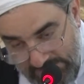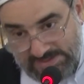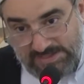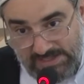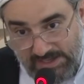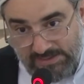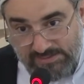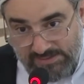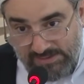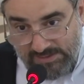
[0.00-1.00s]
let's say
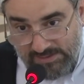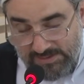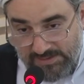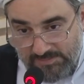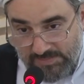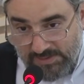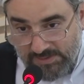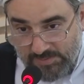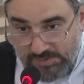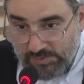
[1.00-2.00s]
90,
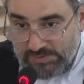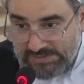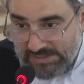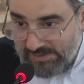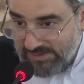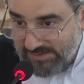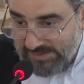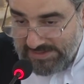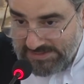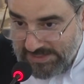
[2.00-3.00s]
but you're still
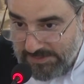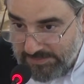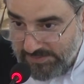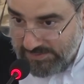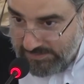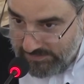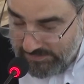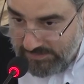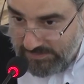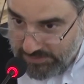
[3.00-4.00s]
in step
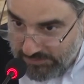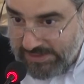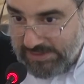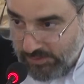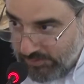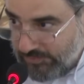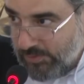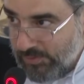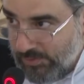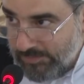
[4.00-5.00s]
3 or
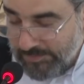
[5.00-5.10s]
4.